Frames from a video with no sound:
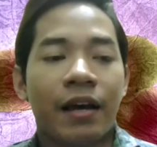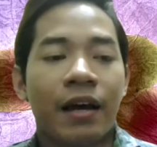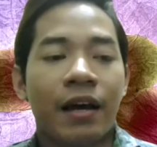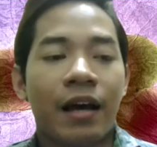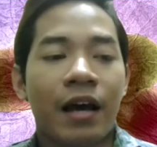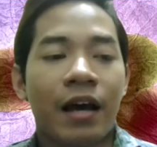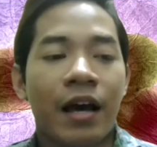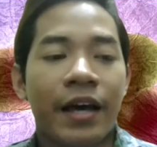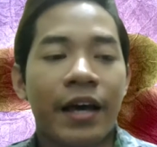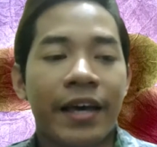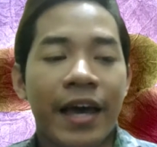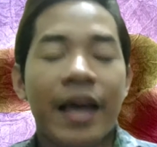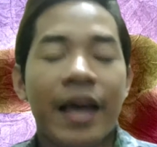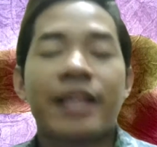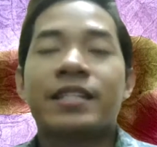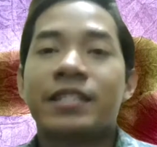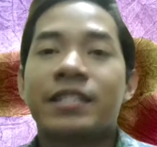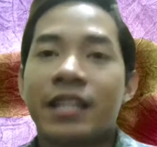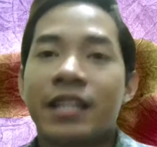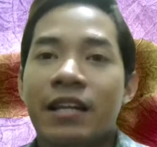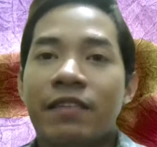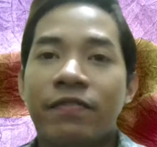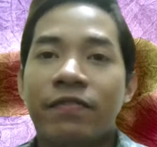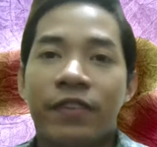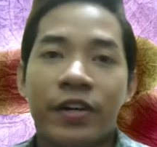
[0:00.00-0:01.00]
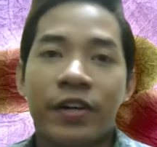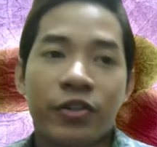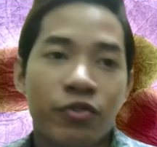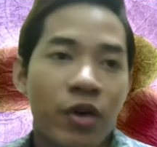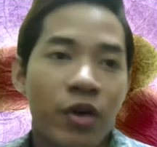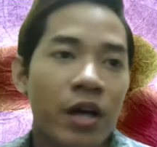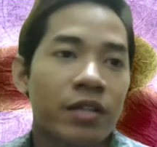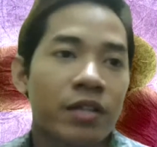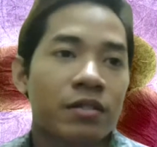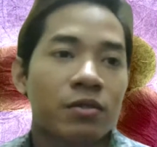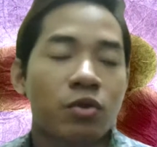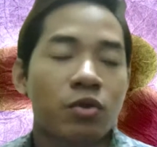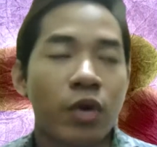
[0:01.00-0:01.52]
can deliver
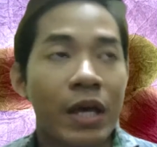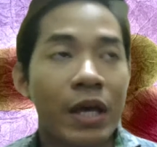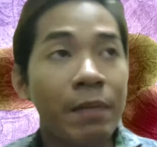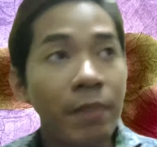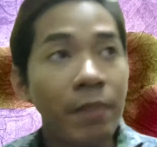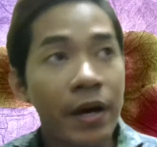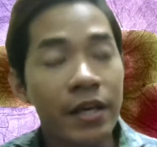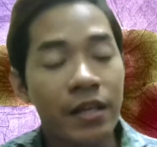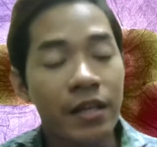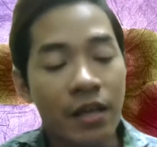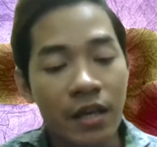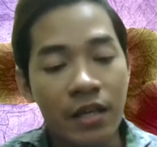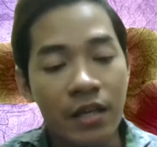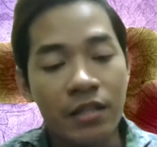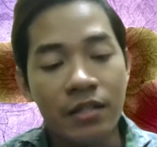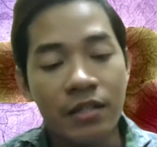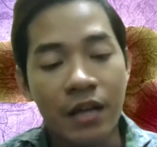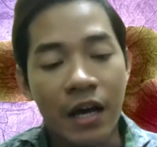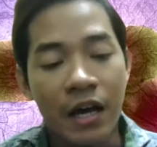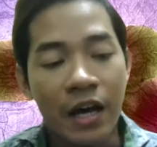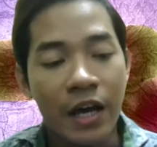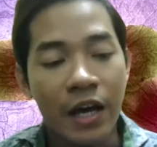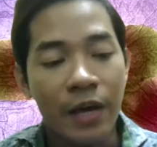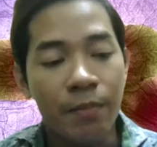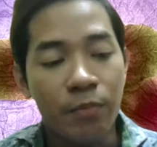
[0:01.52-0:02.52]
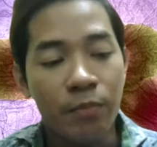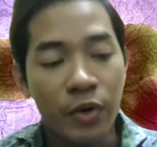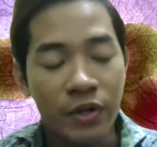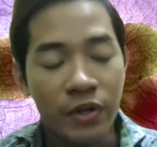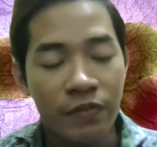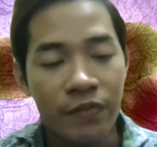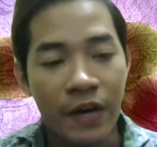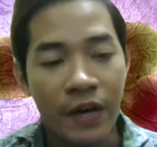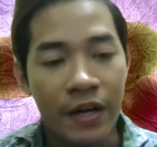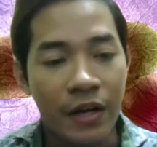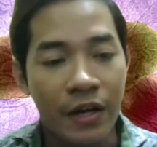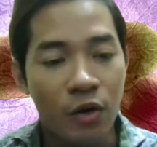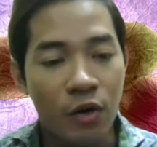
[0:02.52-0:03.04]
drugs. So in my case, I
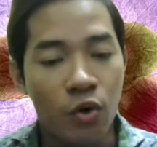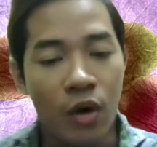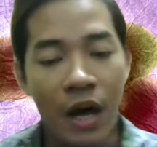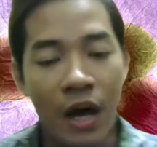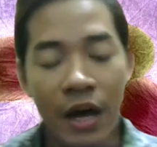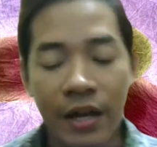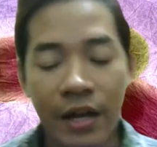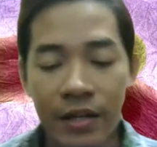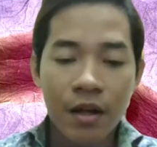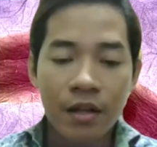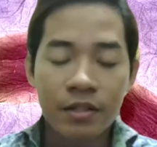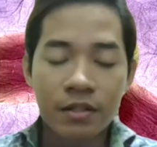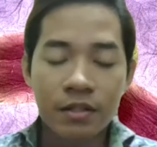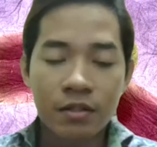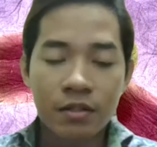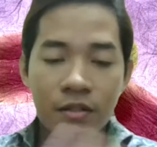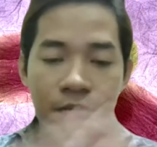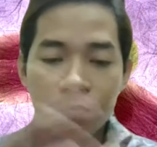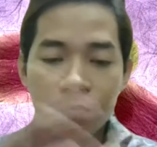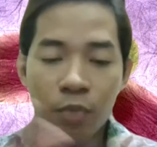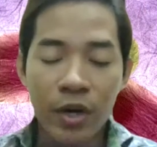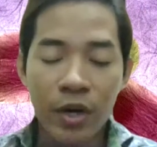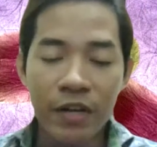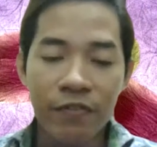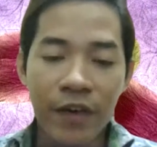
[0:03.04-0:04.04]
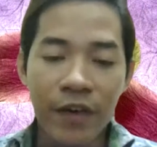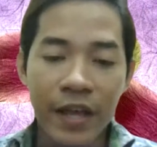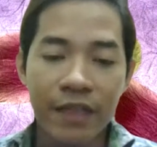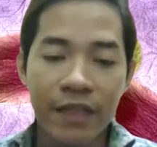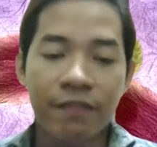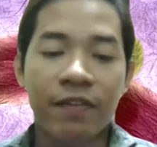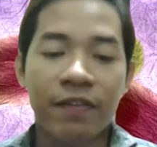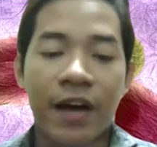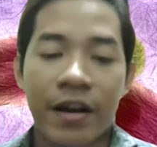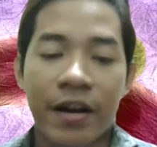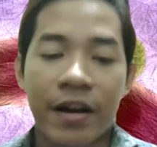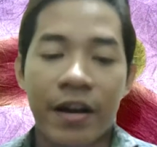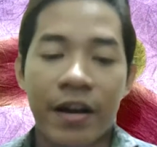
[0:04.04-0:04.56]
modified the
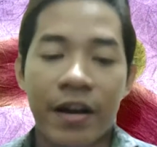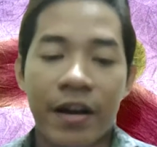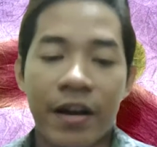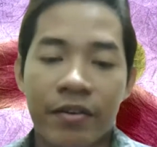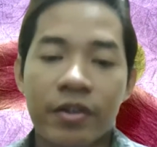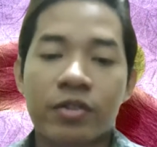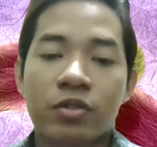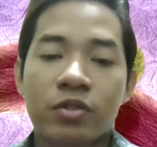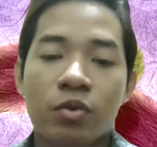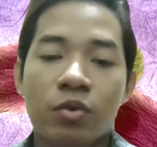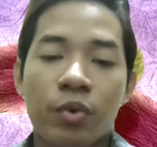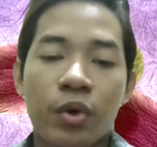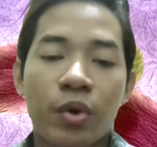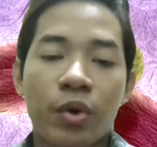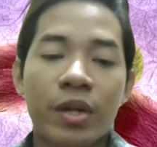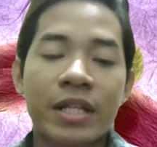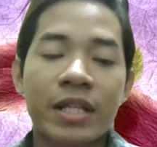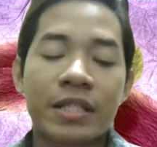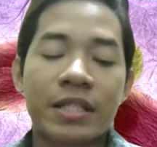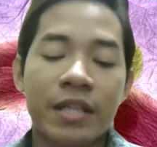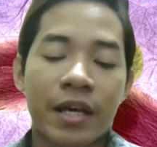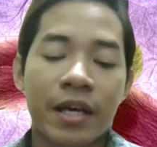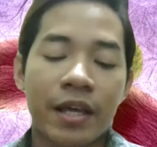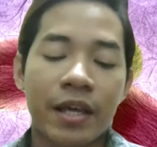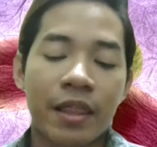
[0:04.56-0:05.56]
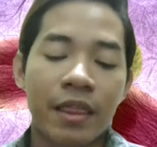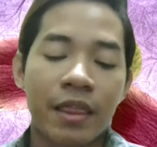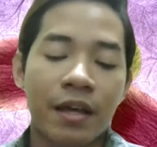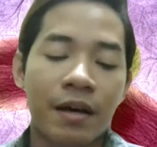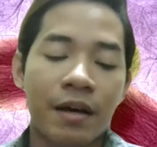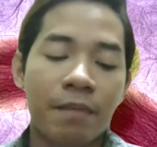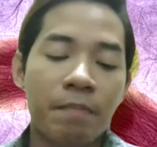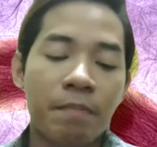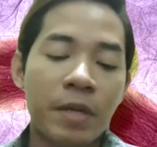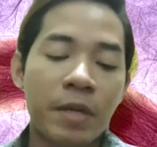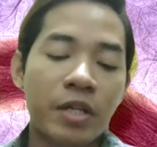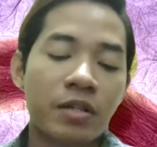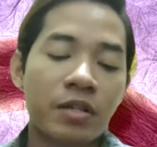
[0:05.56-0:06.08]
virus. So we only take
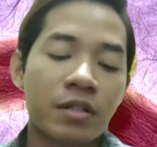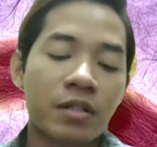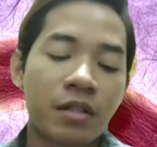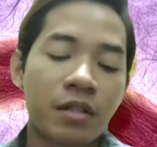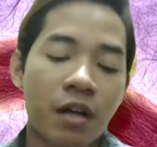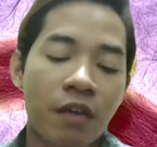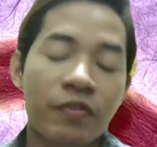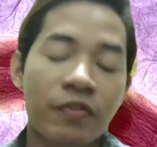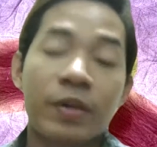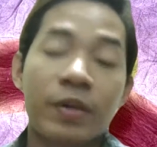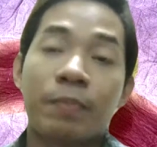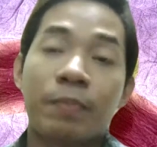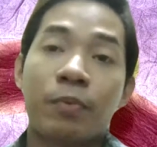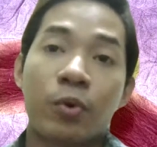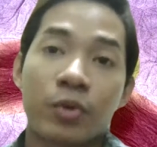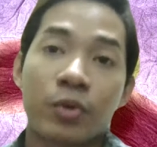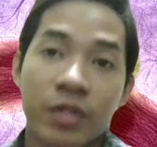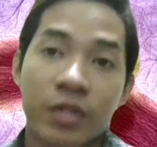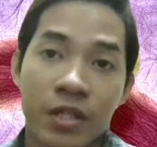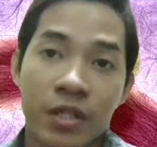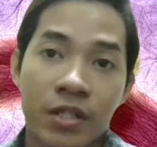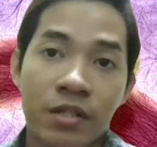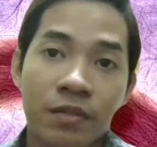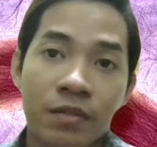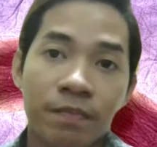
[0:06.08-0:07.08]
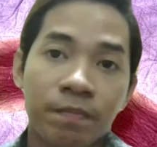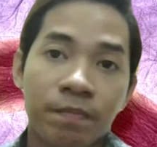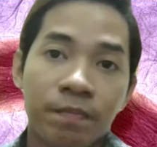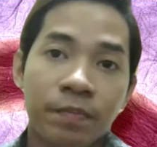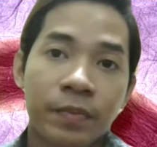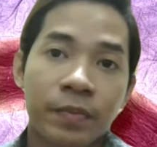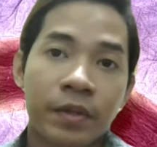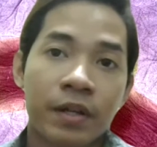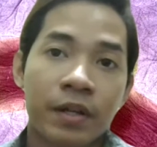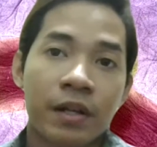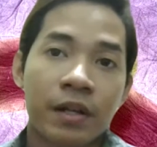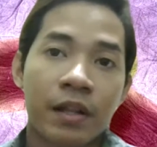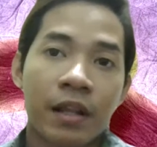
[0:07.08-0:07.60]
the middle of the protein,
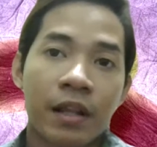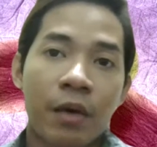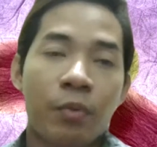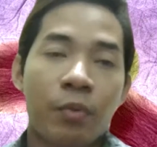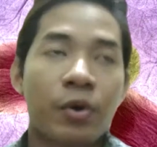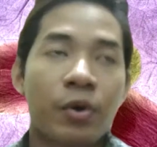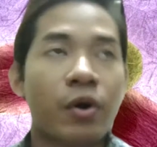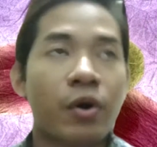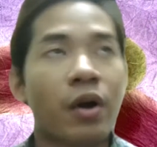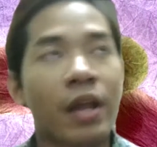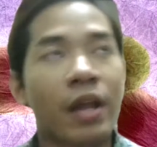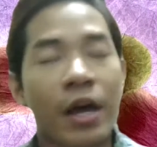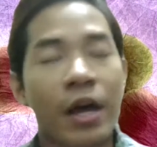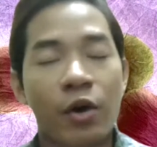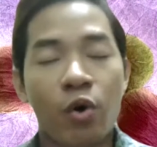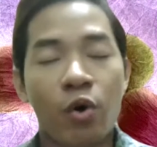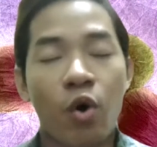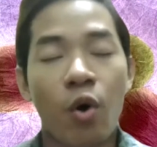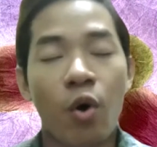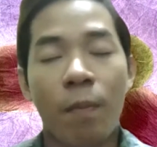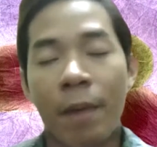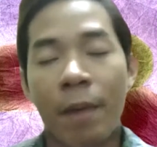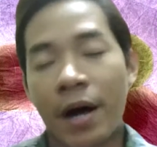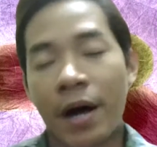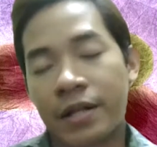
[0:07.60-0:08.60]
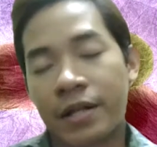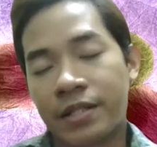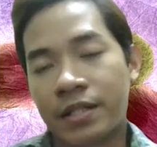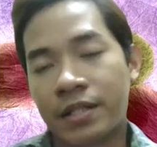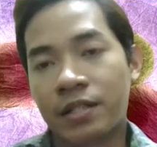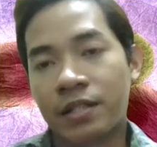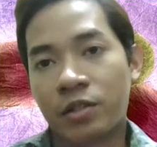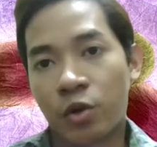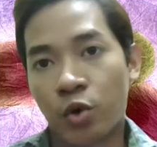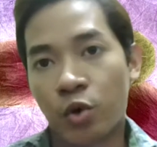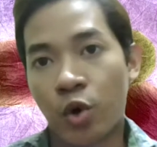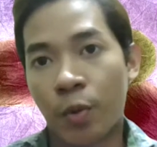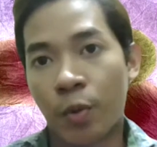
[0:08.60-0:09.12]
like we call that core
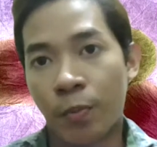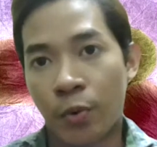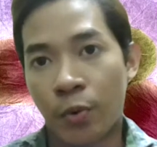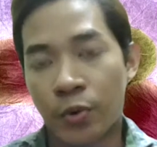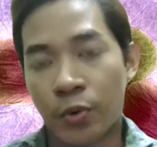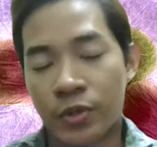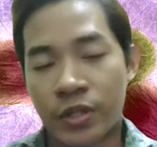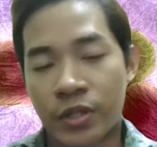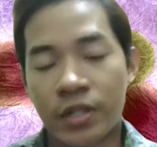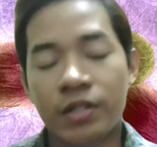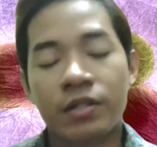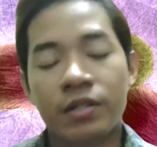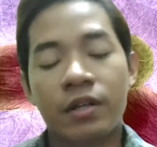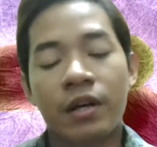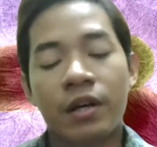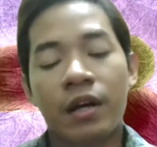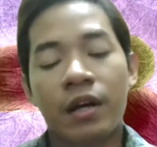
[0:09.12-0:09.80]
particles or core protein,